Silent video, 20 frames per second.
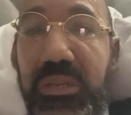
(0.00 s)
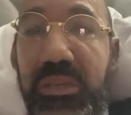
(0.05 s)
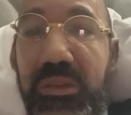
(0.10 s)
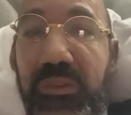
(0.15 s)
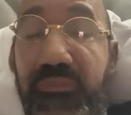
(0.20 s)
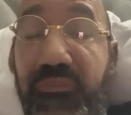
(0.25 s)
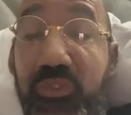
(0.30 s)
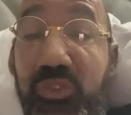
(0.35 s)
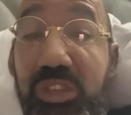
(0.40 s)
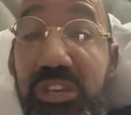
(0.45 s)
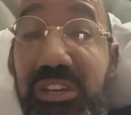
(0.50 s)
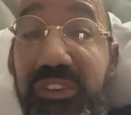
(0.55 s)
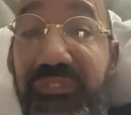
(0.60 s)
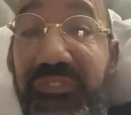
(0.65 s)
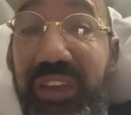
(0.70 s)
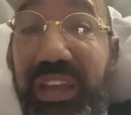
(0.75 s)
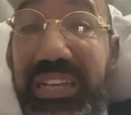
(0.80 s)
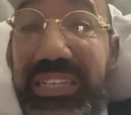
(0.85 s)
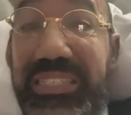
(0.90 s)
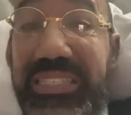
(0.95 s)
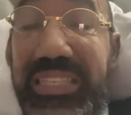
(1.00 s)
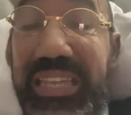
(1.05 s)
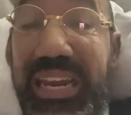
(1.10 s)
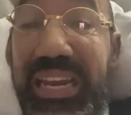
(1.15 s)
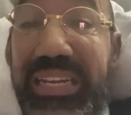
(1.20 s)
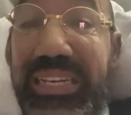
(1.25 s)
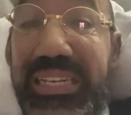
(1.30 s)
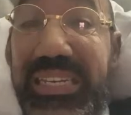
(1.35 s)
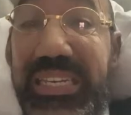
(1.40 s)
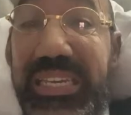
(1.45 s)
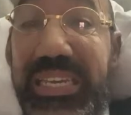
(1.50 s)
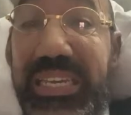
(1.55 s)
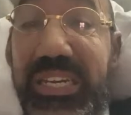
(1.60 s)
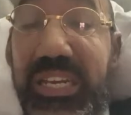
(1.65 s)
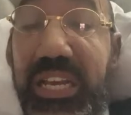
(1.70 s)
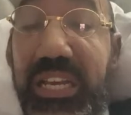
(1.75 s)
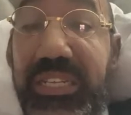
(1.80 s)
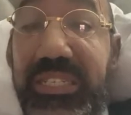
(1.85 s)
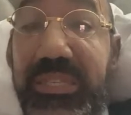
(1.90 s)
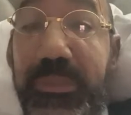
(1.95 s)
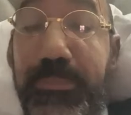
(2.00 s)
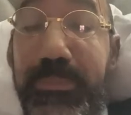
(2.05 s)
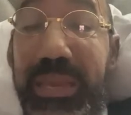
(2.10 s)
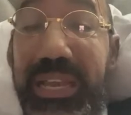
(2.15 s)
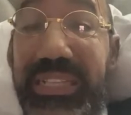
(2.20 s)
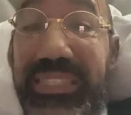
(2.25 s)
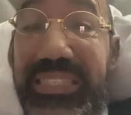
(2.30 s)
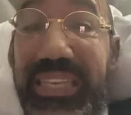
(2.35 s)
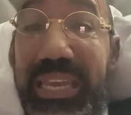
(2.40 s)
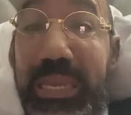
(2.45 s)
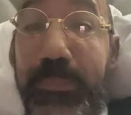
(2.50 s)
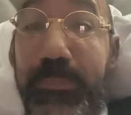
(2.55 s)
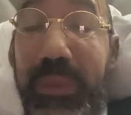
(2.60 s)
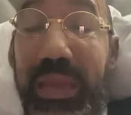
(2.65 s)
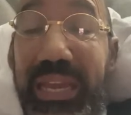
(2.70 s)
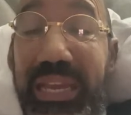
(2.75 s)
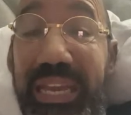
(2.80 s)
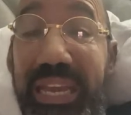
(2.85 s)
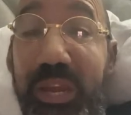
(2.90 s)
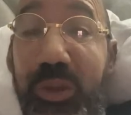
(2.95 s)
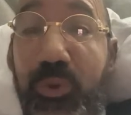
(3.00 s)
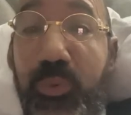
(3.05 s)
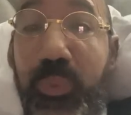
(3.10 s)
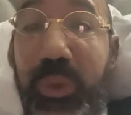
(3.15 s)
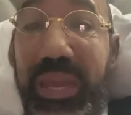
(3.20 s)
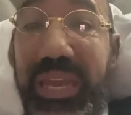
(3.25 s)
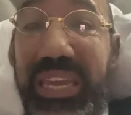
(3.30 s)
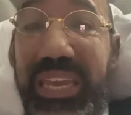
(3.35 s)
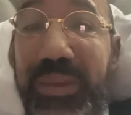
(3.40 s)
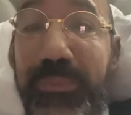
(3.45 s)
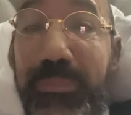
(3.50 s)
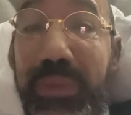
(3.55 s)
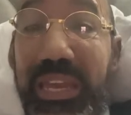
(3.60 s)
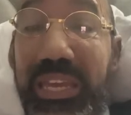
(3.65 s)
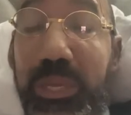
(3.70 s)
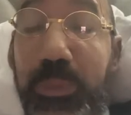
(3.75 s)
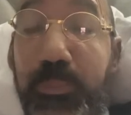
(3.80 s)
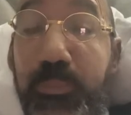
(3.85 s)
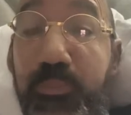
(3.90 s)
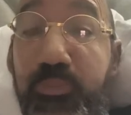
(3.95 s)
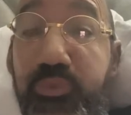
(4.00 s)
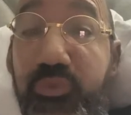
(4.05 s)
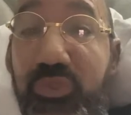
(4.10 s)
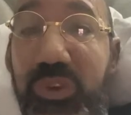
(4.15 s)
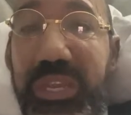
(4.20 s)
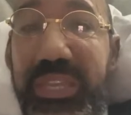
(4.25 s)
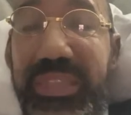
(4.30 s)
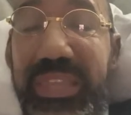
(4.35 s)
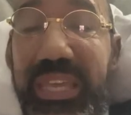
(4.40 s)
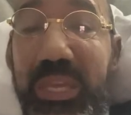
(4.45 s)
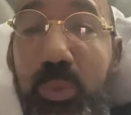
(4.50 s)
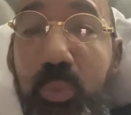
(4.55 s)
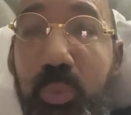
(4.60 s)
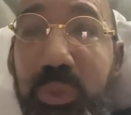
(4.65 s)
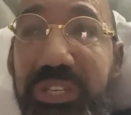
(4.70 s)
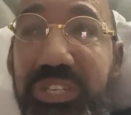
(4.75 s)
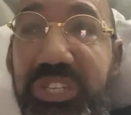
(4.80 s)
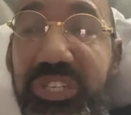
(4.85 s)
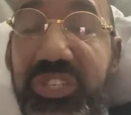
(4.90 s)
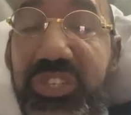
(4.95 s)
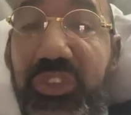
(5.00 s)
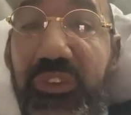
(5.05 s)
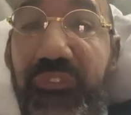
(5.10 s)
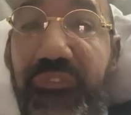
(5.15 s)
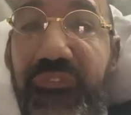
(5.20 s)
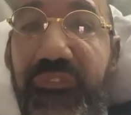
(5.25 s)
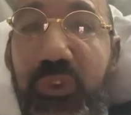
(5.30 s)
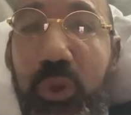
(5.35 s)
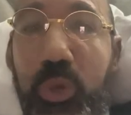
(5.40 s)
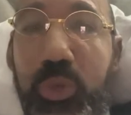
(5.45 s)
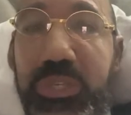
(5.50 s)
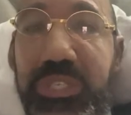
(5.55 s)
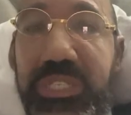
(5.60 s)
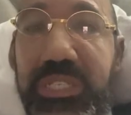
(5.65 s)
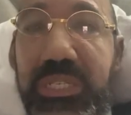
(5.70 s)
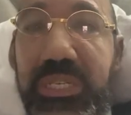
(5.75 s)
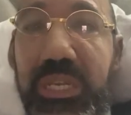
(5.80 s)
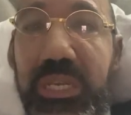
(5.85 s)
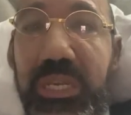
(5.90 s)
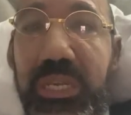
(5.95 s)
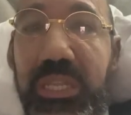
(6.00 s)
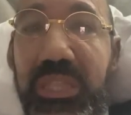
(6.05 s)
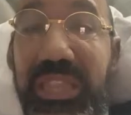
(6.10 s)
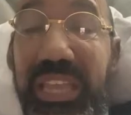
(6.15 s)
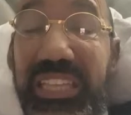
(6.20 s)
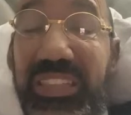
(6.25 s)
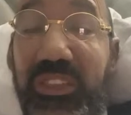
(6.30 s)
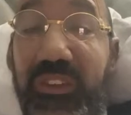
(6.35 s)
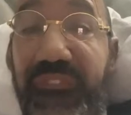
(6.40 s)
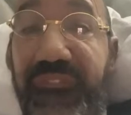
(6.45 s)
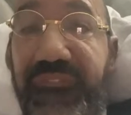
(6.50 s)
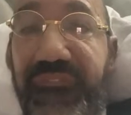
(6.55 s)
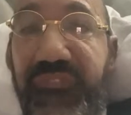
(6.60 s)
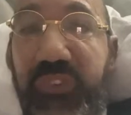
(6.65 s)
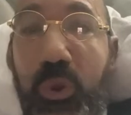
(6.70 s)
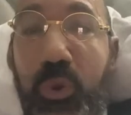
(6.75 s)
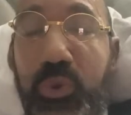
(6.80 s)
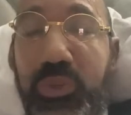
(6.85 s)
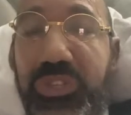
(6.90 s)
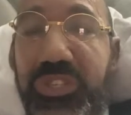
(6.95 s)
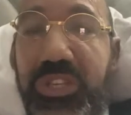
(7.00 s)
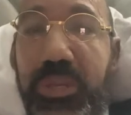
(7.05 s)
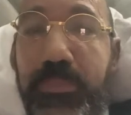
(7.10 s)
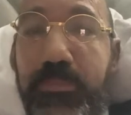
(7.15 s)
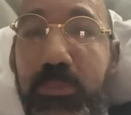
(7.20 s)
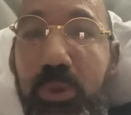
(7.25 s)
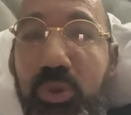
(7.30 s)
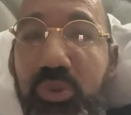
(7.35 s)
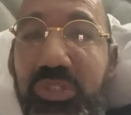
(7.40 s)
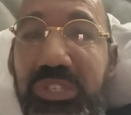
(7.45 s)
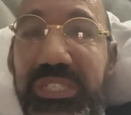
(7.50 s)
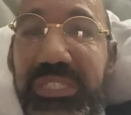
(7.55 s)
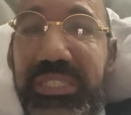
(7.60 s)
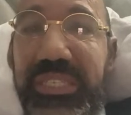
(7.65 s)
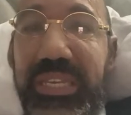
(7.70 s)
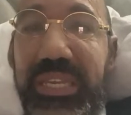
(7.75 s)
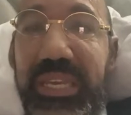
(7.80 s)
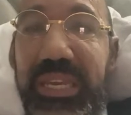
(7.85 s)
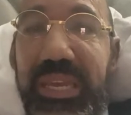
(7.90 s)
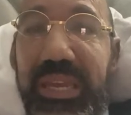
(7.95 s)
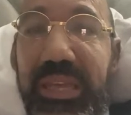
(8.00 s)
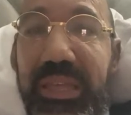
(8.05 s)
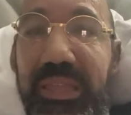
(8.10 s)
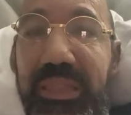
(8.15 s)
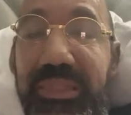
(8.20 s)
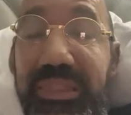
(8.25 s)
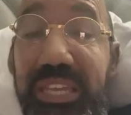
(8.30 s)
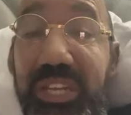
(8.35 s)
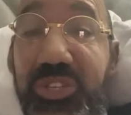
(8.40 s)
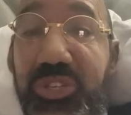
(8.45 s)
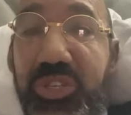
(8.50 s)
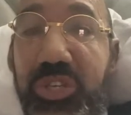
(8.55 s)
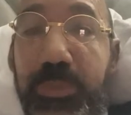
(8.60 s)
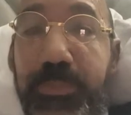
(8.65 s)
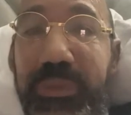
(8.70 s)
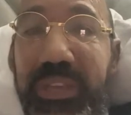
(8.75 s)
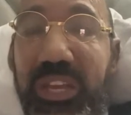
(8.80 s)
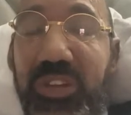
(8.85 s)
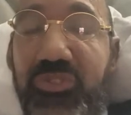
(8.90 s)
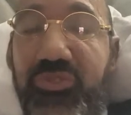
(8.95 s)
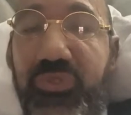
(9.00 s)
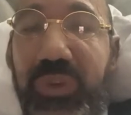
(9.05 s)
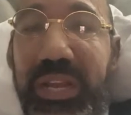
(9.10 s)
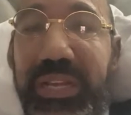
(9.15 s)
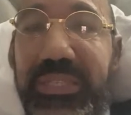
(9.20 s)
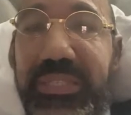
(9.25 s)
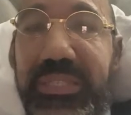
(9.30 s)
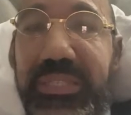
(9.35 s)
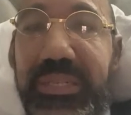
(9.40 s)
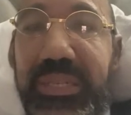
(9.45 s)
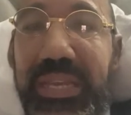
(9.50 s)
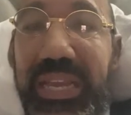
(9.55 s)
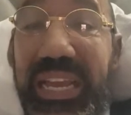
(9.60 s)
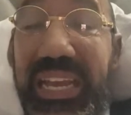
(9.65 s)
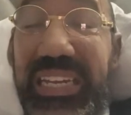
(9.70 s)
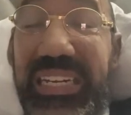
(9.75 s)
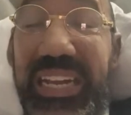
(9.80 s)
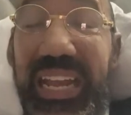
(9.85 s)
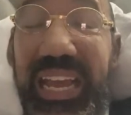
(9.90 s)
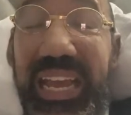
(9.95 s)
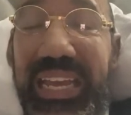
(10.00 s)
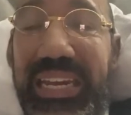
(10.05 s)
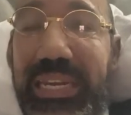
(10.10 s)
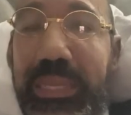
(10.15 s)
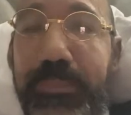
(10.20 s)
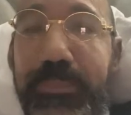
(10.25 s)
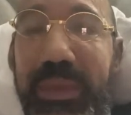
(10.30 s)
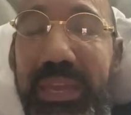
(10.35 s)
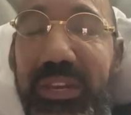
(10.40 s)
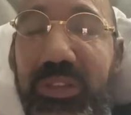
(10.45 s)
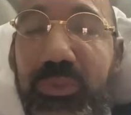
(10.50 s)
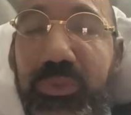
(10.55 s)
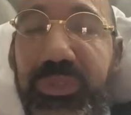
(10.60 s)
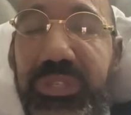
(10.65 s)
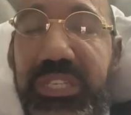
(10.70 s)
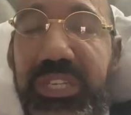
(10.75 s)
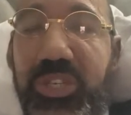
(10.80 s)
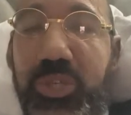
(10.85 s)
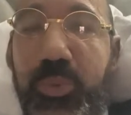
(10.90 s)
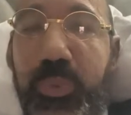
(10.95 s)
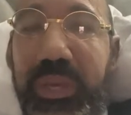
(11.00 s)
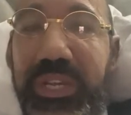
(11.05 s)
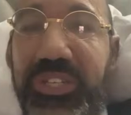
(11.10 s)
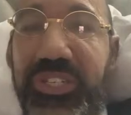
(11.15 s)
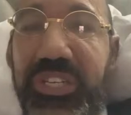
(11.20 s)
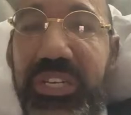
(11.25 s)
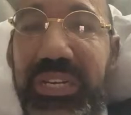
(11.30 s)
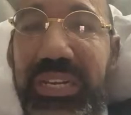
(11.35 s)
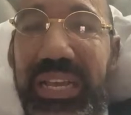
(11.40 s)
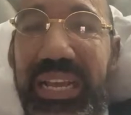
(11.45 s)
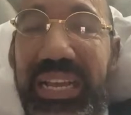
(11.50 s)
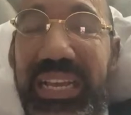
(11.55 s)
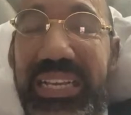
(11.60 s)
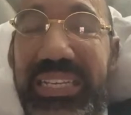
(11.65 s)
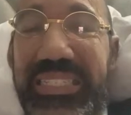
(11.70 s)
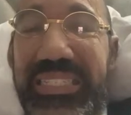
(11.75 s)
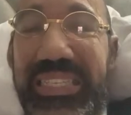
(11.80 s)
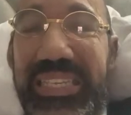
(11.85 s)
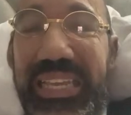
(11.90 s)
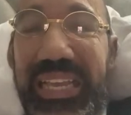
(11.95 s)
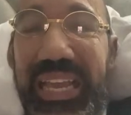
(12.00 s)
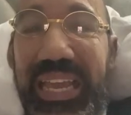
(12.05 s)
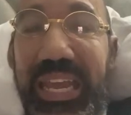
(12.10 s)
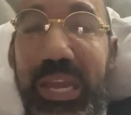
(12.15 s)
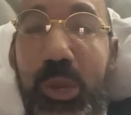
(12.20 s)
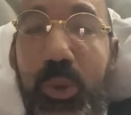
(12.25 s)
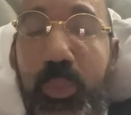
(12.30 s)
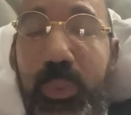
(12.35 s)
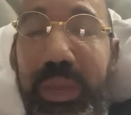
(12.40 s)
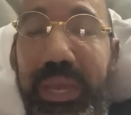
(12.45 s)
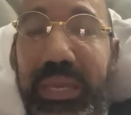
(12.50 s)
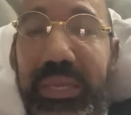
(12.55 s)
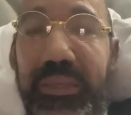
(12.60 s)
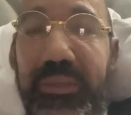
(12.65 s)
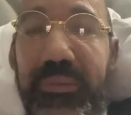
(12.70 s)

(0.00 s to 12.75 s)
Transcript: for the device that I need to maintain my airway and my breathing, which is the first emergency that should be addressed in any medical situation is the airway.